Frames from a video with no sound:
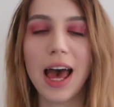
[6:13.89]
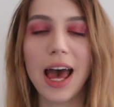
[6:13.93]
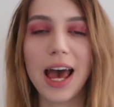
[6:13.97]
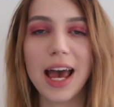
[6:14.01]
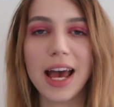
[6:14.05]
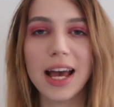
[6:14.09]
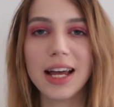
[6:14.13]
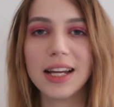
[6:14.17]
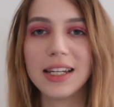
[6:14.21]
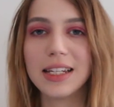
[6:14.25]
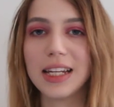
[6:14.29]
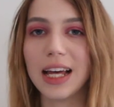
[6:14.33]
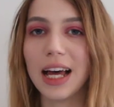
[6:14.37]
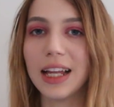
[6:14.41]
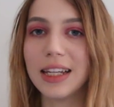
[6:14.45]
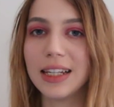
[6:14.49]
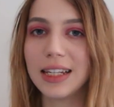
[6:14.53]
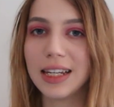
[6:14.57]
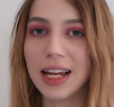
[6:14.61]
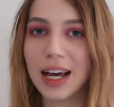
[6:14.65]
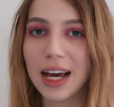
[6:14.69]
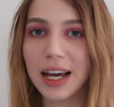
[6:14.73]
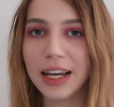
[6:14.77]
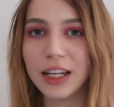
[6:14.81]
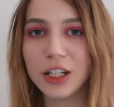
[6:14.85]
and at
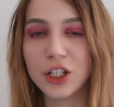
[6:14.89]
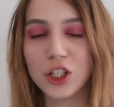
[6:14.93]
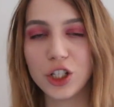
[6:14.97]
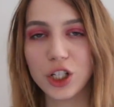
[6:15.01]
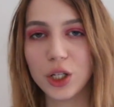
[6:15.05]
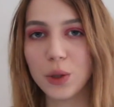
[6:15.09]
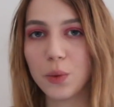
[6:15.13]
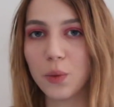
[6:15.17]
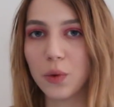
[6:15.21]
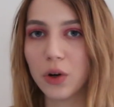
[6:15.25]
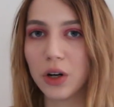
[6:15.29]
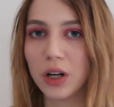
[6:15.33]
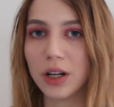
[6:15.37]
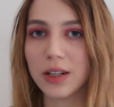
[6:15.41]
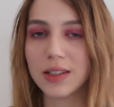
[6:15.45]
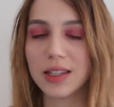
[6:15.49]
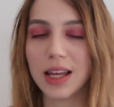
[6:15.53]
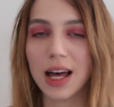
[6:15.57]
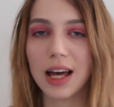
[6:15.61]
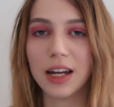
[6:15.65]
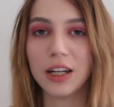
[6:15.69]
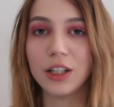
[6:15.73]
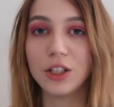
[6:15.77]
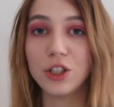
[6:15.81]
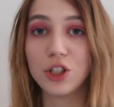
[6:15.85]
night she works
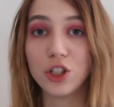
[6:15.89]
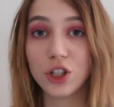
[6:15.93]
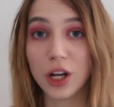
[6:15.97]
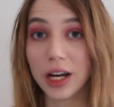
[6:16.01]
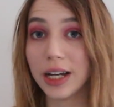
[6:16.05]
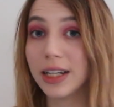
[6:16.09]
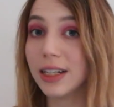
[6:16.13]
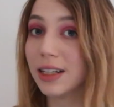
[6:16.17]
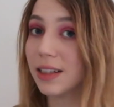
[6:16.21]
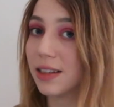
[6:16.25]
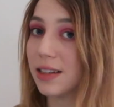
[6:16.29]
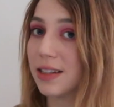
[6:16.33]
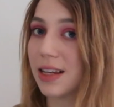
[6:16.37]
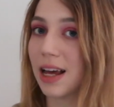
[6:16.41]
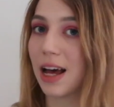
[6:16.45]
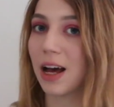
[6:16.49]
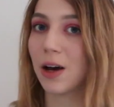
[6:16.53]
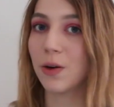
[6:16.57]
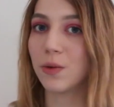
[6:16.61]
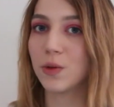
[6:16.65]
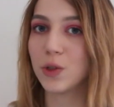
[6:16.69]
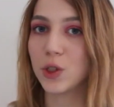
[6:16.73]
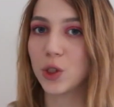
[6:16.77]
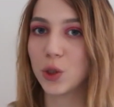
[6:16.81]
at a Chinatown